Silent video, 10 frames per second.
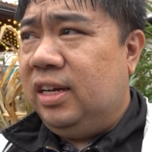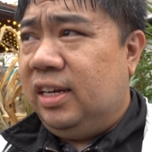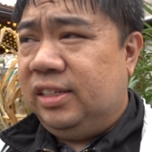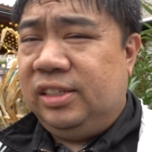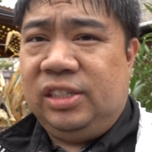
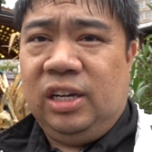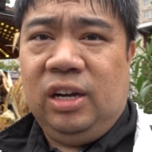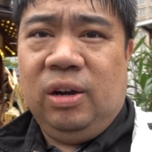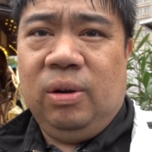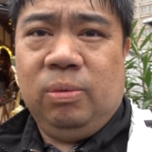And
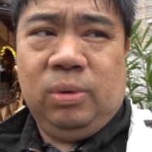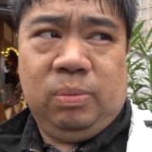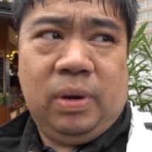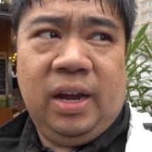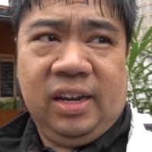so we're
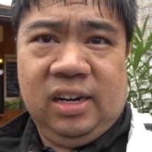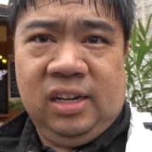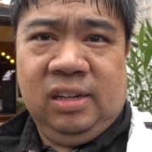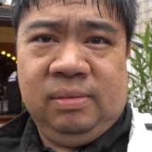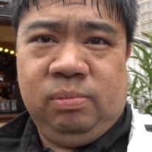probably
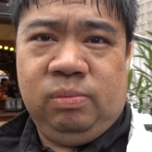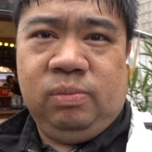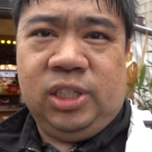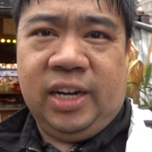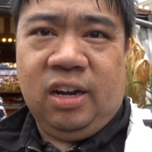gonna
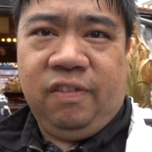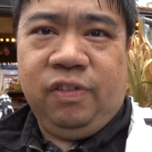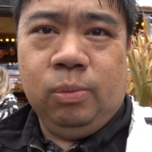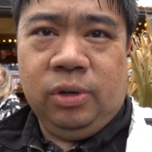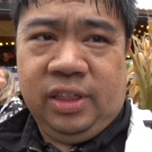check out a
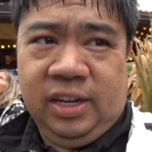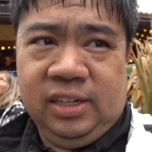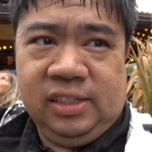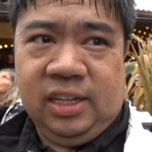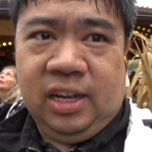few more
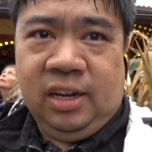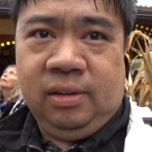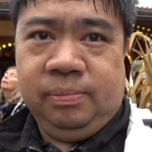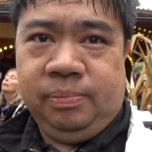things, and then